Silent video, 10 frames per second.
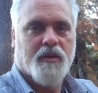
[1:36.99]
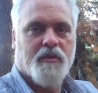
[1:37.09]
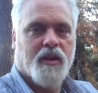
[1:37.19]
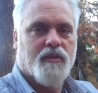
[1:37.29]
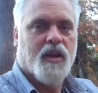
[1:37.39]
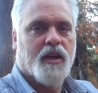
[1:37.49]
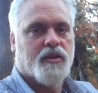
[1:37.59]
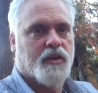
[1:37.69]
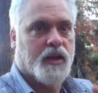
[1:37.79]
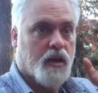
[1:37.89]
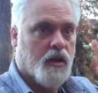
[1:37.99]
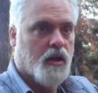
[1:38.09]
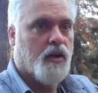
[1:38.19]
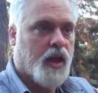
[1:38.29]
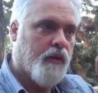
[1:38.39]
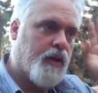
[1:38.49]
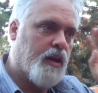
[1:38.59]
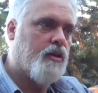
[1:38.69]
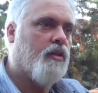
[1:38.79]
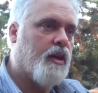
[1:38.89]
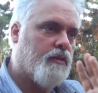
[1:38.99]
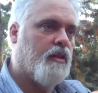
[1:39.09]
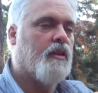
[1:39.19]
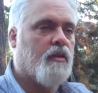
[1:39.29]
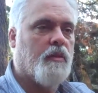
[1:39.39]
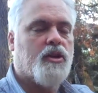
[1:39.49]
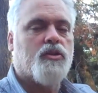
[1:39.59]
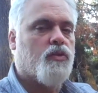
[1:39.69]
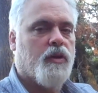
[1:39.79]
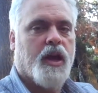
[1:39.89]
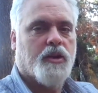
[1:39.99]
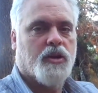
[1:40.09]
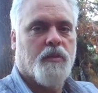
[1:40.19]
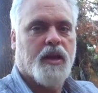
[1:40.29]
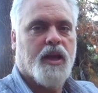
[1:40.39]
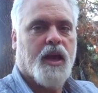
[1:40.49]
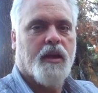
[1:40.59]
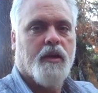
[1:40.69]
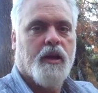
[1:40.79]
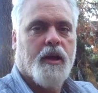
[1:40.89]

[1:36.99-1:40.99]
And it's not just like, okay, I've got to do this and this. I'm not just triaging my day.